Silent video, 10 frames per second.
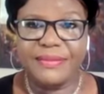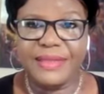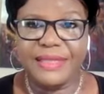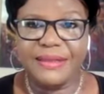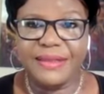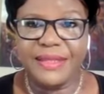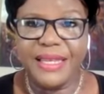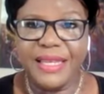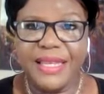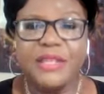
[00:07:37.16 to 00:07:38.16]
i'm sorry
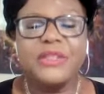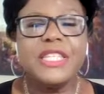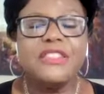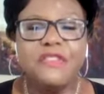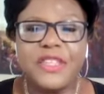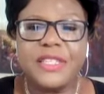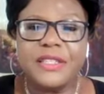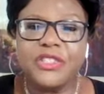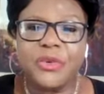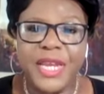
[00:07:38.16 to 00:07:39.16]
did the
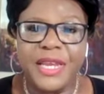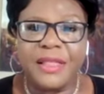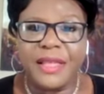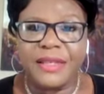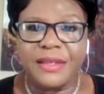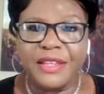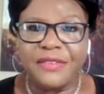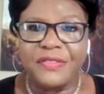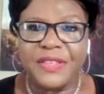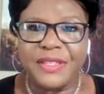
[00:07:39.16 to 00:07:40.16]
physical training like the military?